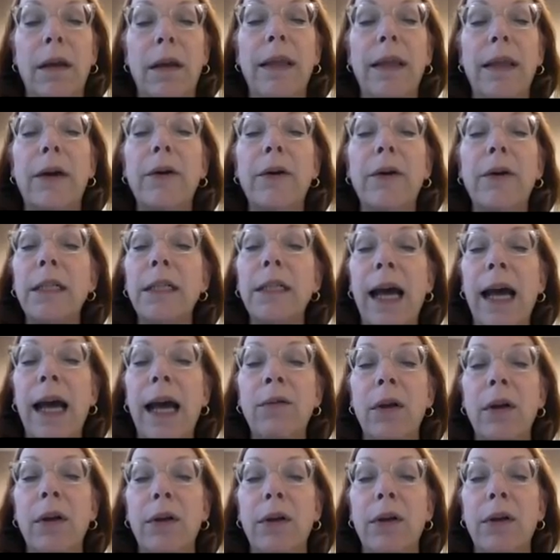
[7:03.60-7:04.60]
There is a
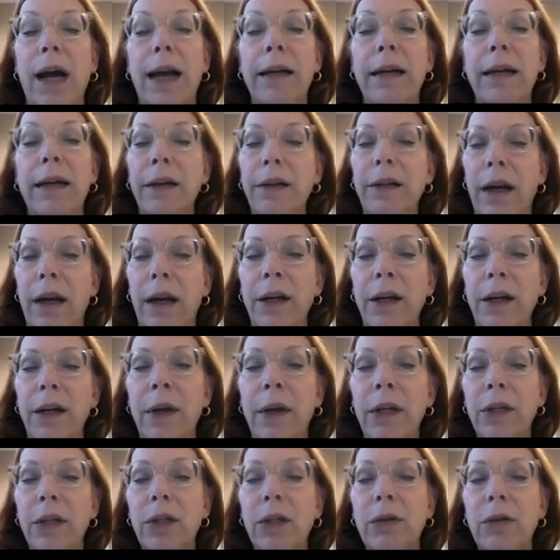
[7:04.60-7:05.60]
download guide. Are
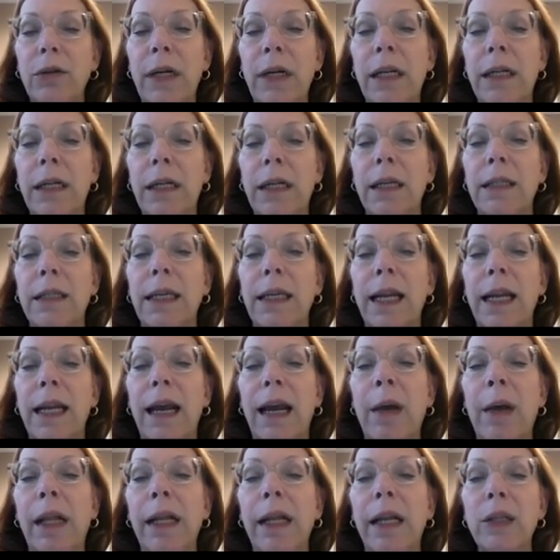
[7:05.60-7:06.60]
you on the screen that says Get
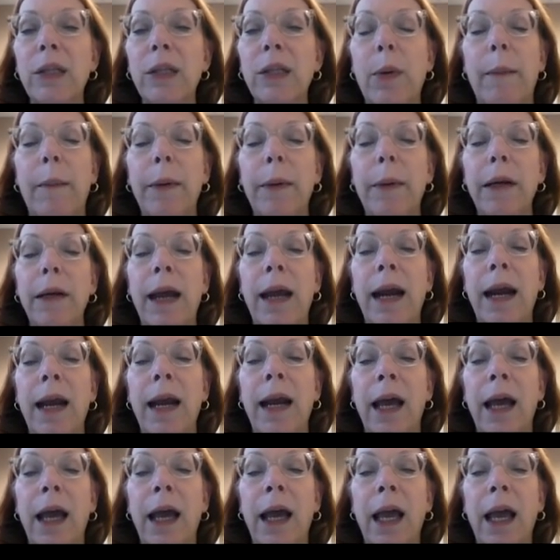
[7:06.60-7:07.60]
MLS Property
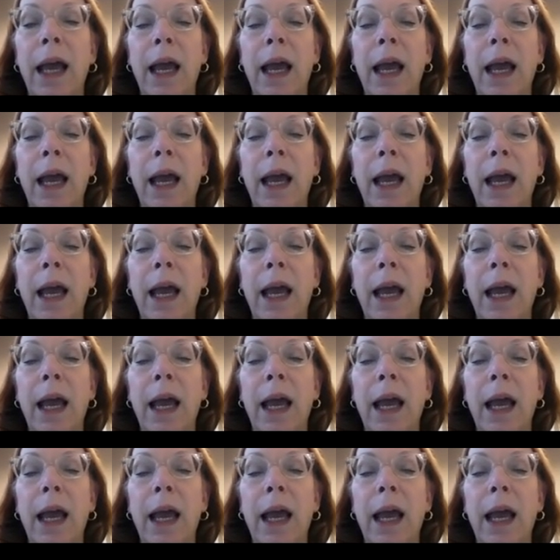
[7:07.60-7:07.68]
Data?